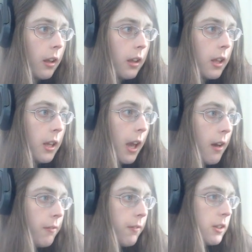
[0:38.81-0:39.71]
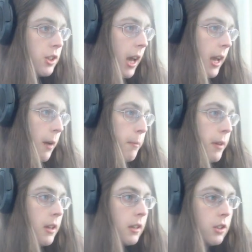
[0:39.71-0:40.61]

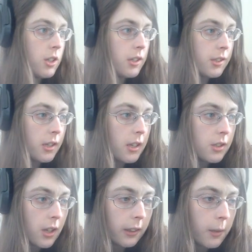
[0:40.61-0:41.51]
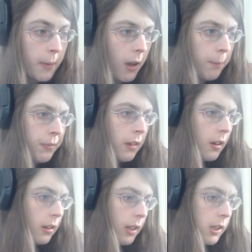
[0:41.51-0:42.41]
EFJBGC. Check them out.
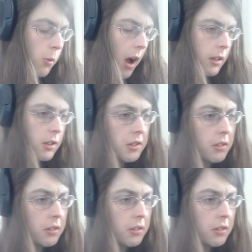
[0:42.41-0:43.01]
Let's watch.